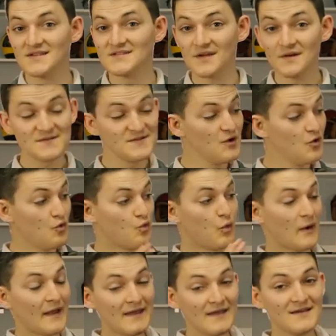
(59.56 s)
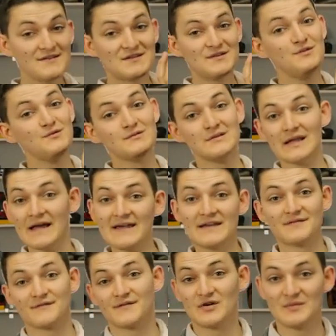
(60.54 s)
It's also way too
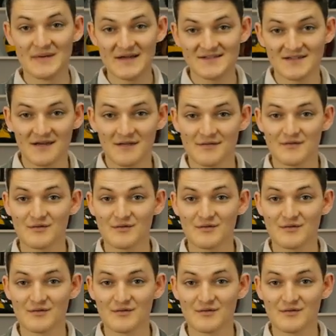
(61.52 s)
light for a basic